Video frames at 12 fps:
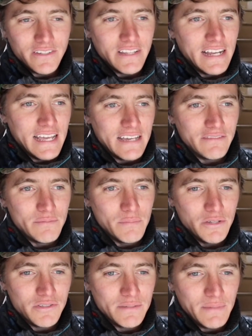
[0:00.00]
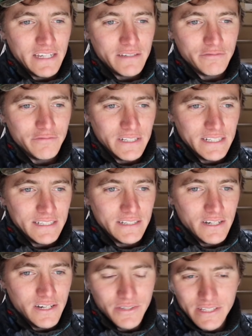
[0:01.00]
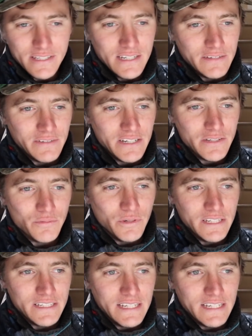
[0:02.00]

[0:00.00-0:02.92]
that I have the most amount of fun, all the stuff. I just wanted to